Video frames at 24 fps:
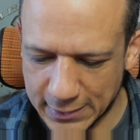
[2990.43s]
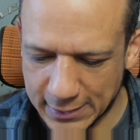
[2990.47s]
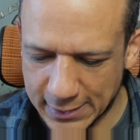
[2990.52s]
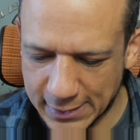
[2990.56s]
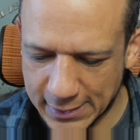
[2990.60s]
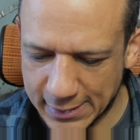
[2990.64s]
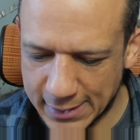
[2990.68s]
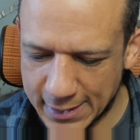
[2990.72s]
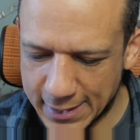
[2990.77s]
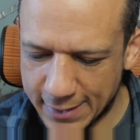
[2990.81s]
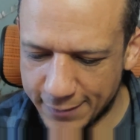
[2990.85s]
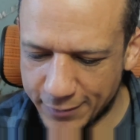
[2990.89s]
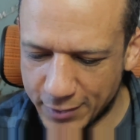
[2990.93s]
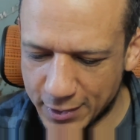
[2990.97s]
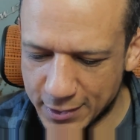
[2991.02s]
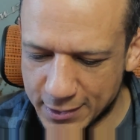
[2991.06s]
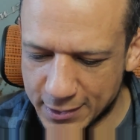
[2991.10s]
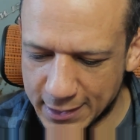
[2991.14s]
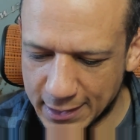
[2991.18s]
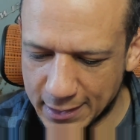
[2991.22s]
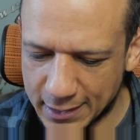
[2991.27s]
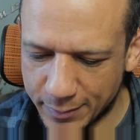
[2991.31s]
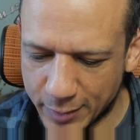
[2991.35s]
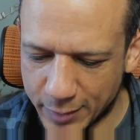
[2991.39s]
if you can see
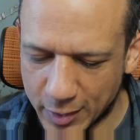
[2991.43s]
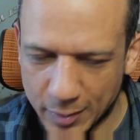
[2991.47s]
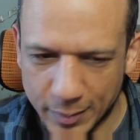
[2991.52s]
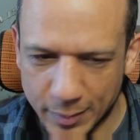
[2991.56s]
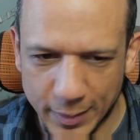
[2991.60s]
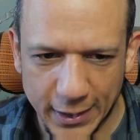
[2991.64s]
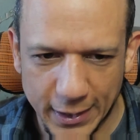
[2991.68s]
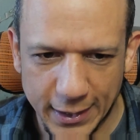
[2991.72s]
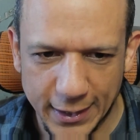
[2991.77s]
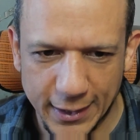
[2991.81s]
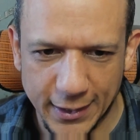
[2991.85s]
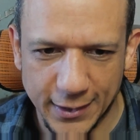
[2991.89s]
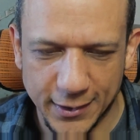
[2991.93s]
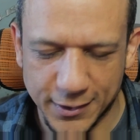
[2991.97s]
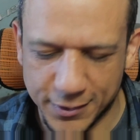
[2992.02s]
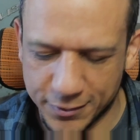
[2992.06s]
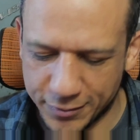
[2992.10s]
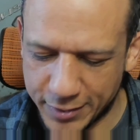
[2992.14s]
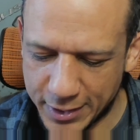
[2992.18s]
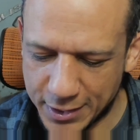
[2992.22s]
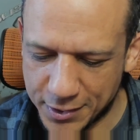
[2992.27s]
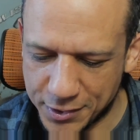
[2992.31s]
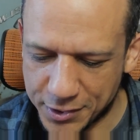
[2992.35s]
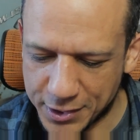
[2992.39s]
them on my screen
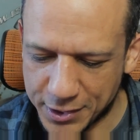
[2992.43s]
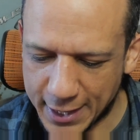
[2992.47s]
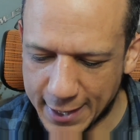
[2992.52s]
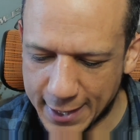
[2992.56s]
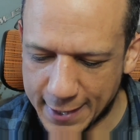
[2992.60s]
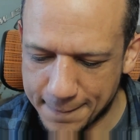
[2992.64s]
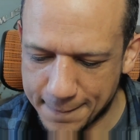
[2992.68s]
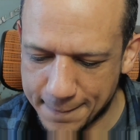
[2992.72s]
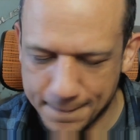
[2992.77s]
share.